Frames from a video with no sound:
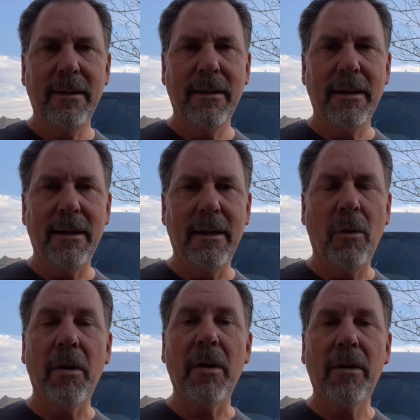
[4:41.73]

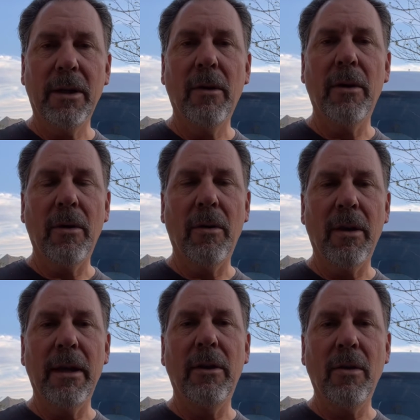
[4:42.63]
or that
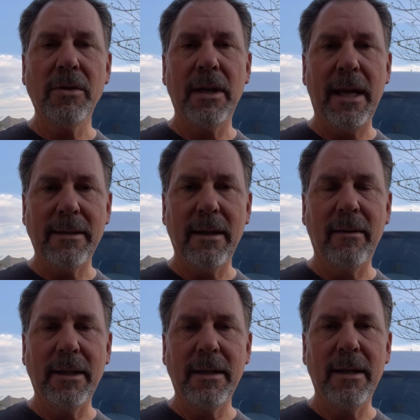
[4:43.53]
it knows it has
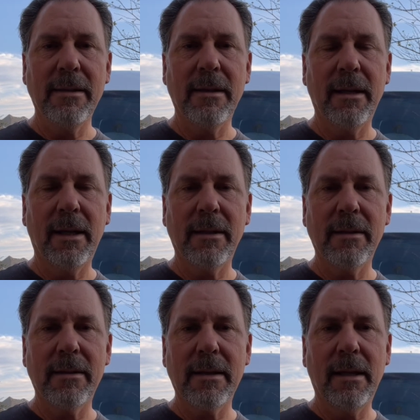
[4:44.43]
LEDs, and it can
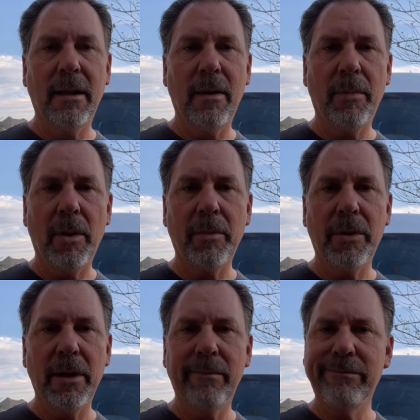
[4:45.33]
send the appropriate,